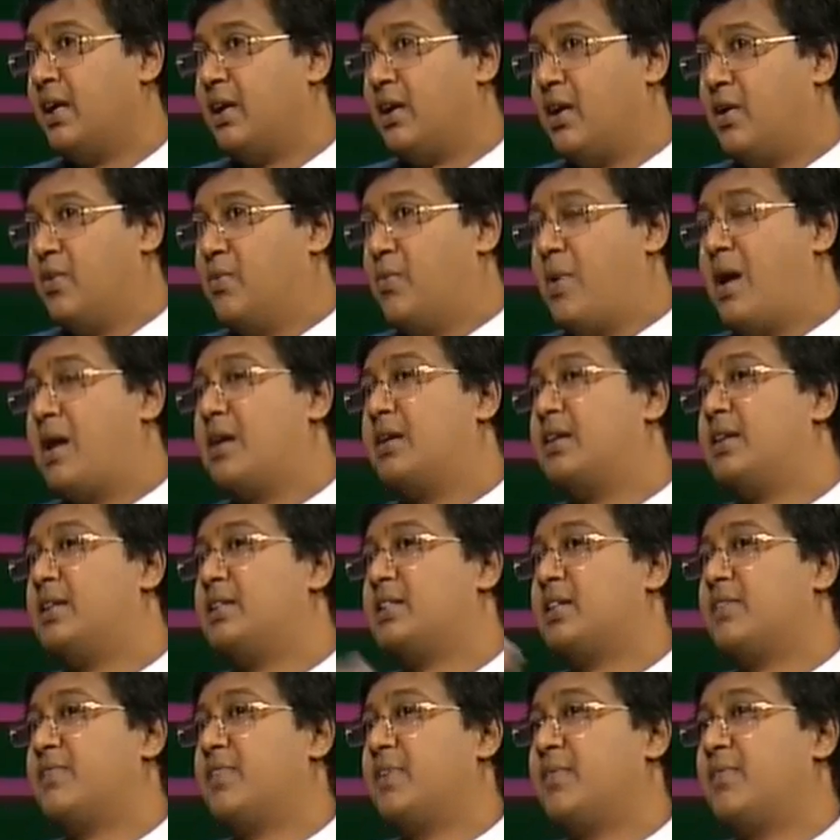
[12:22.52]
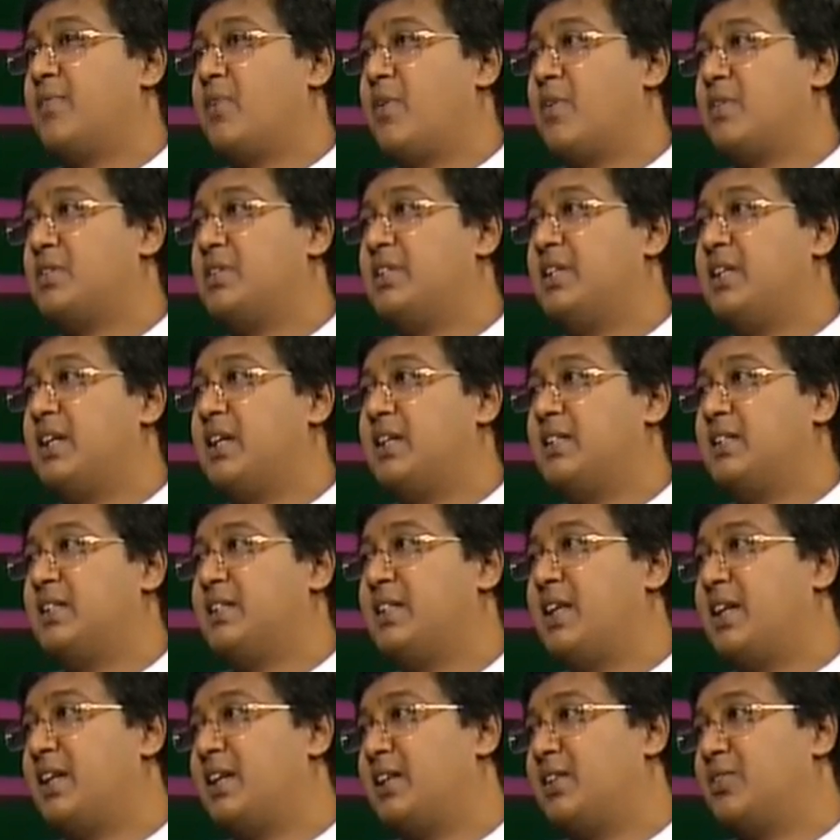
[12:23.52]
Now, one reason for lost delays
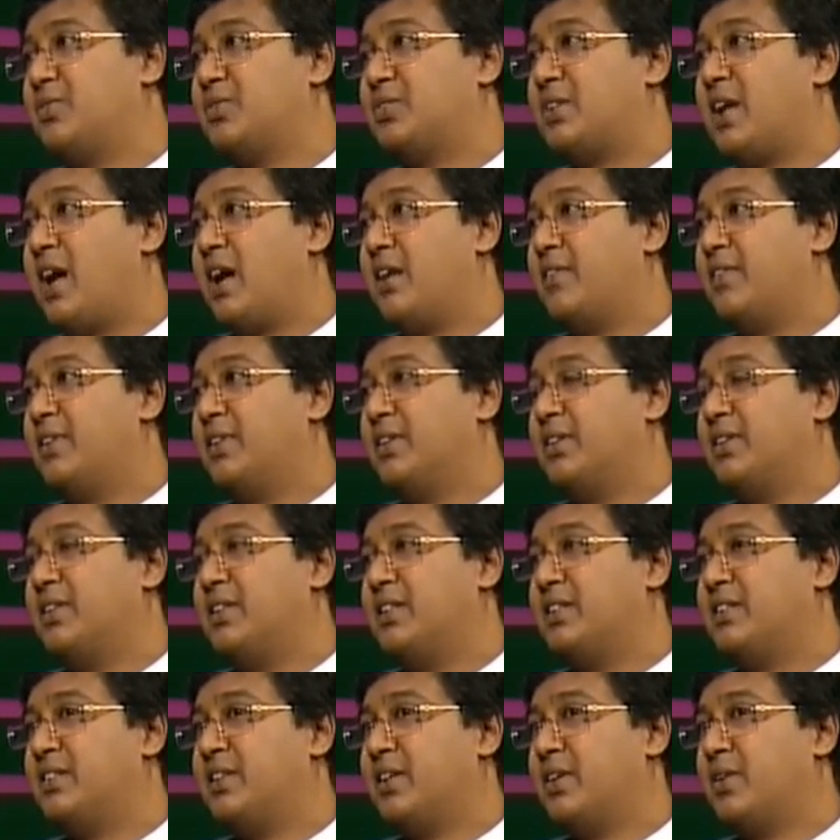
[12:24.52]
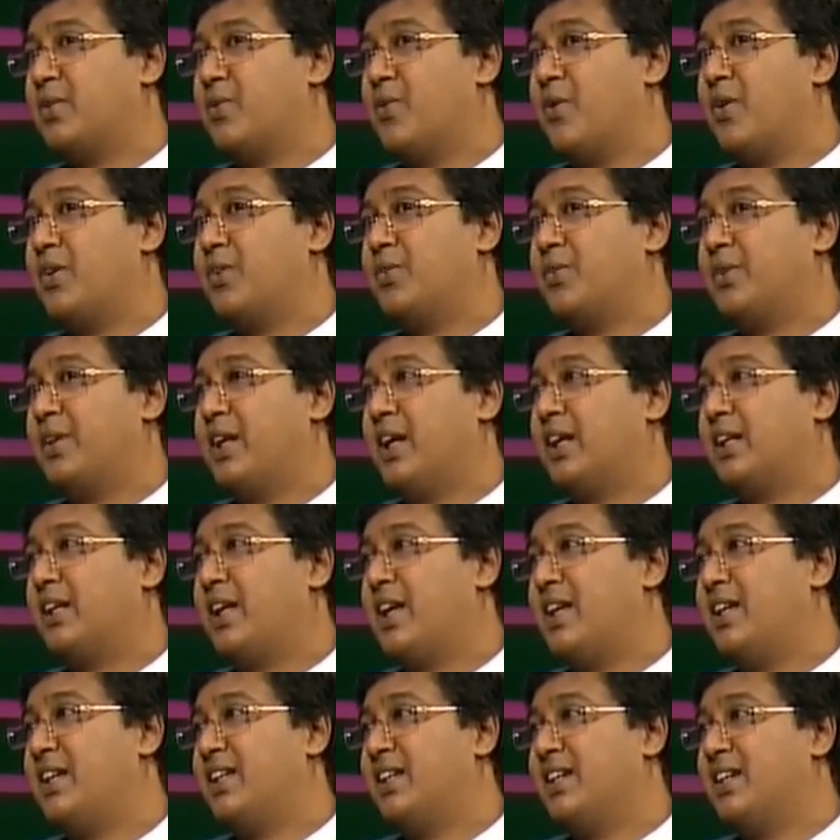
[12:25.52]
is that you start with the district court, you take
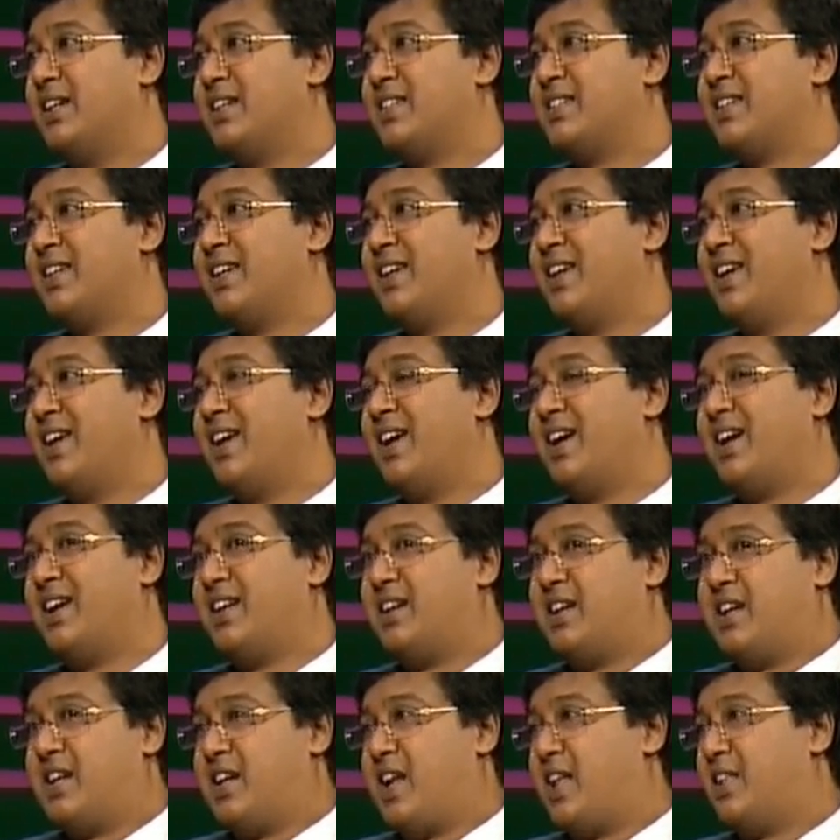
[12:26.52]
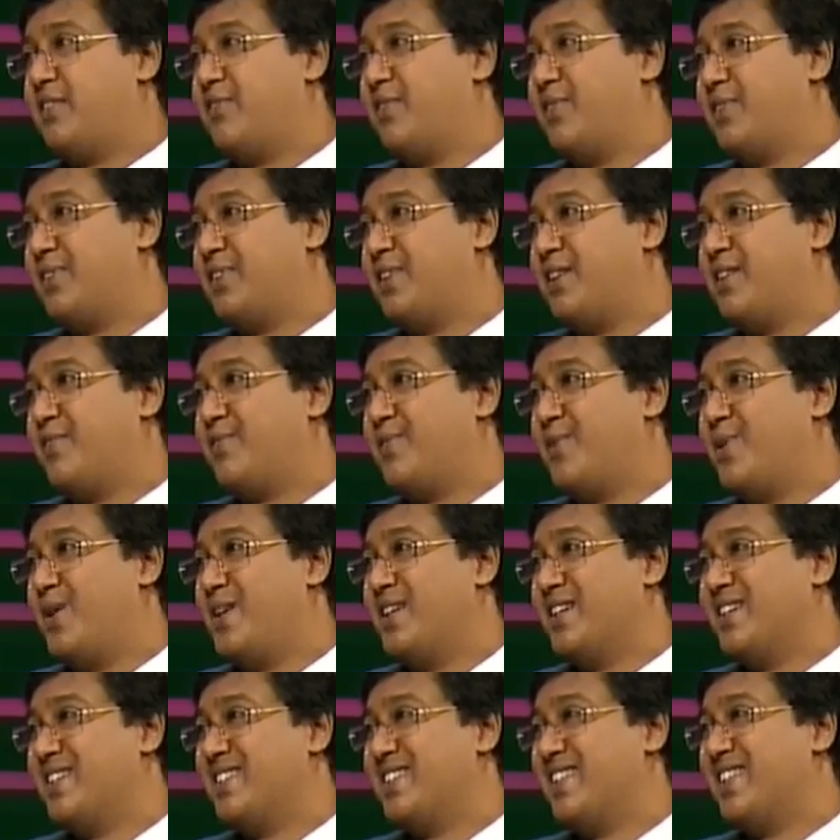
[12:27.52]
10 years, another 3-4
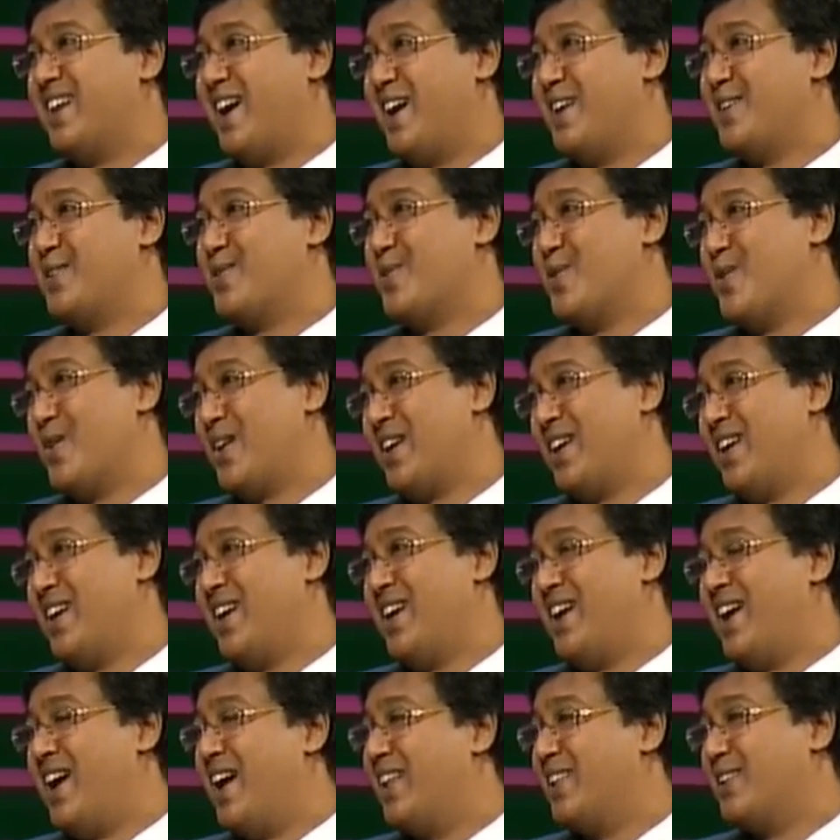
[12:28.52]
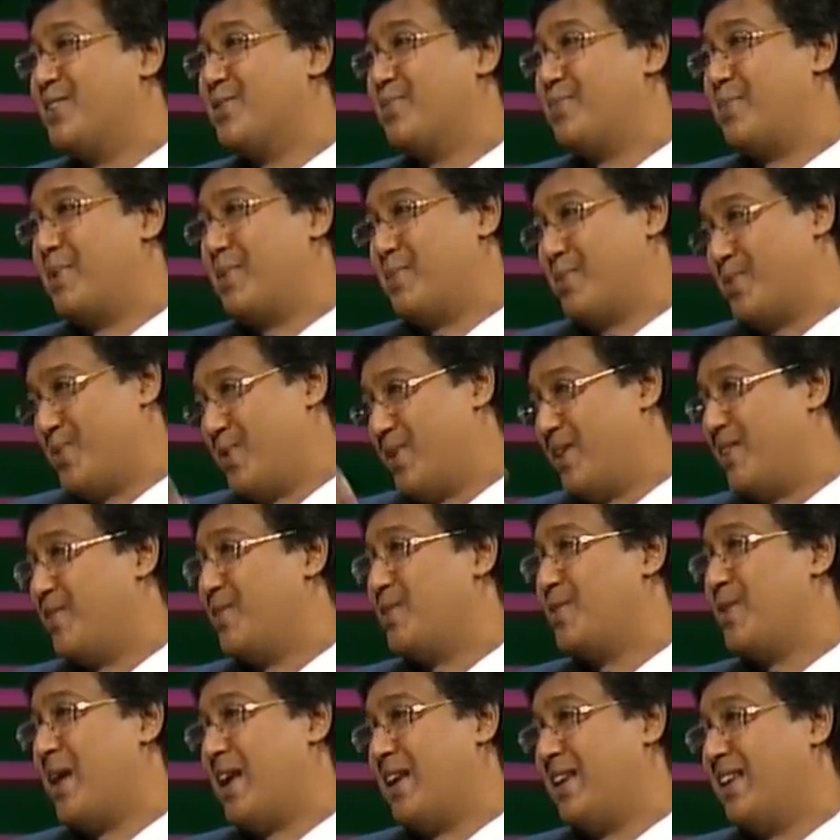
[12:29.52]
years in the High Court, and the Supreme Court,
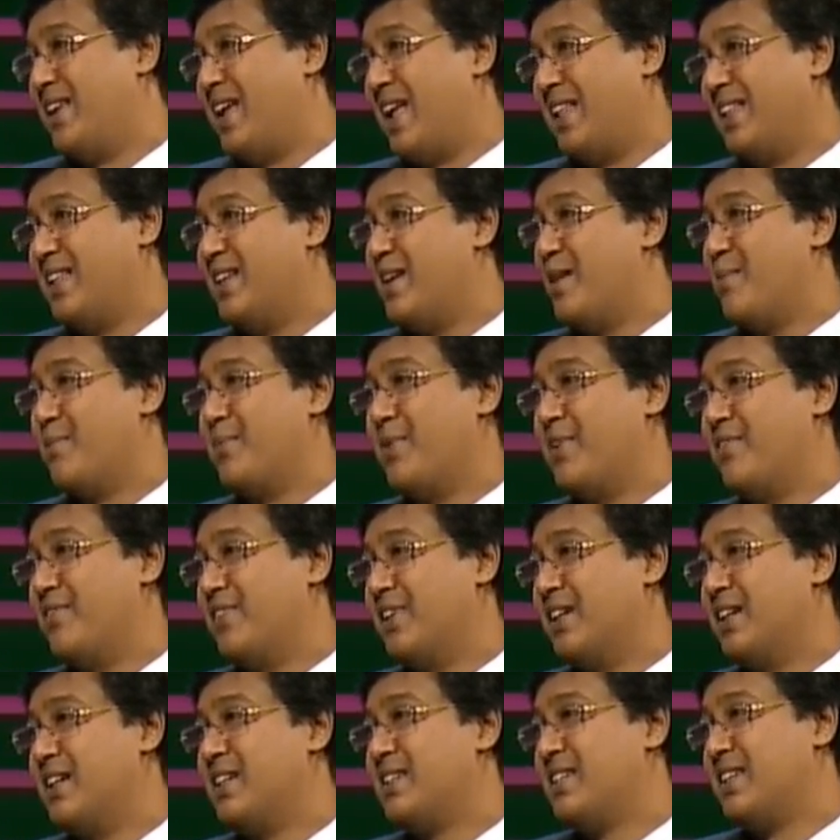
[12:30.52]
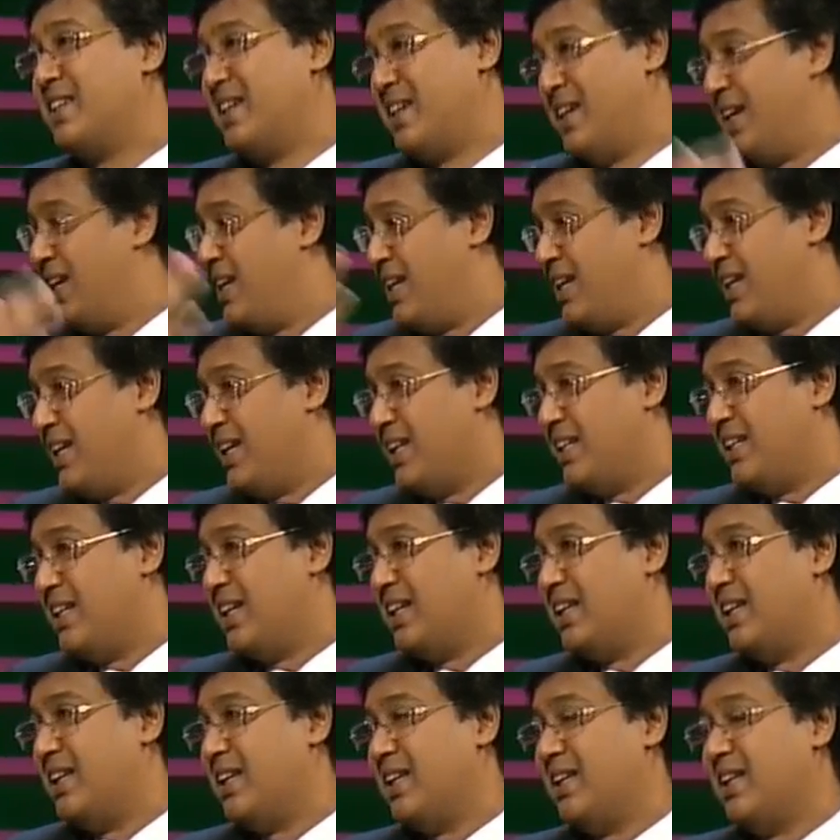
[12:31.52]
when you add the number of years,
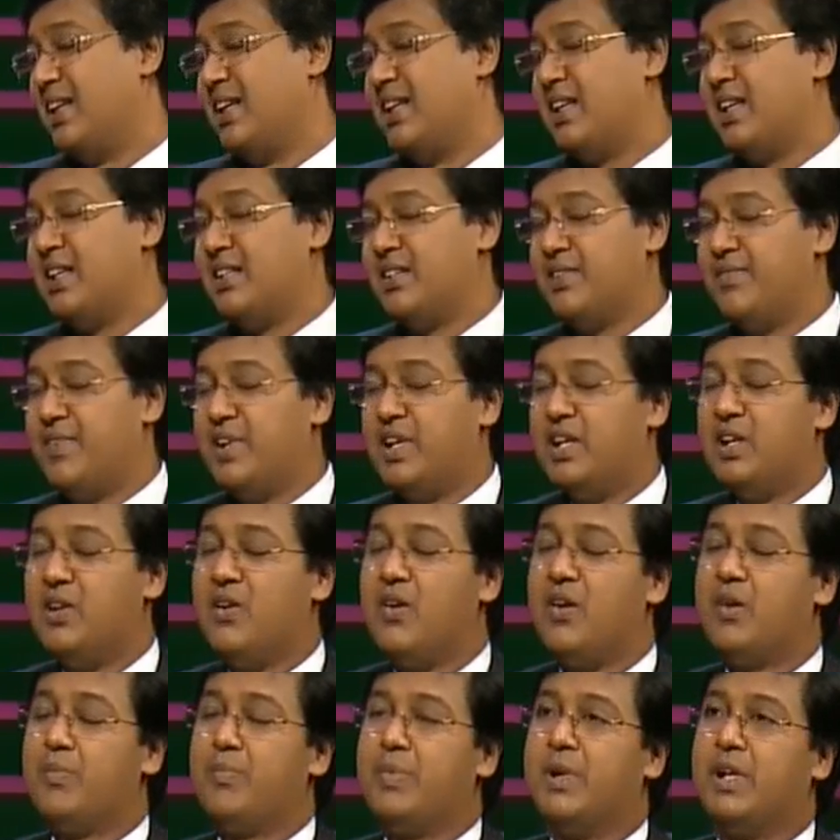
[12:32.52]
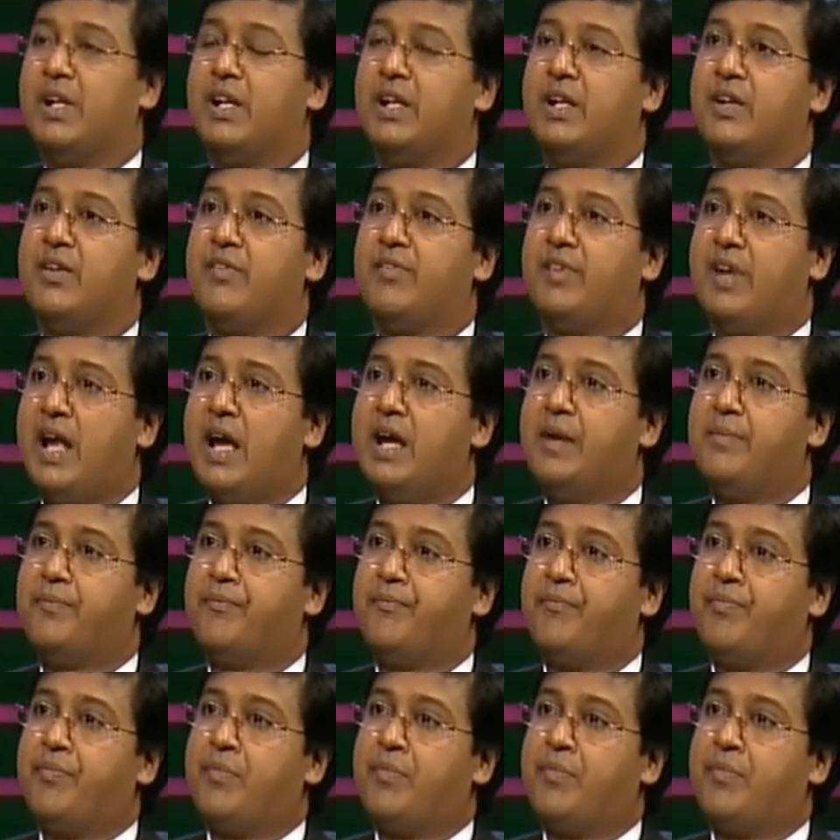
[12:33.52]
it's a very long period of time.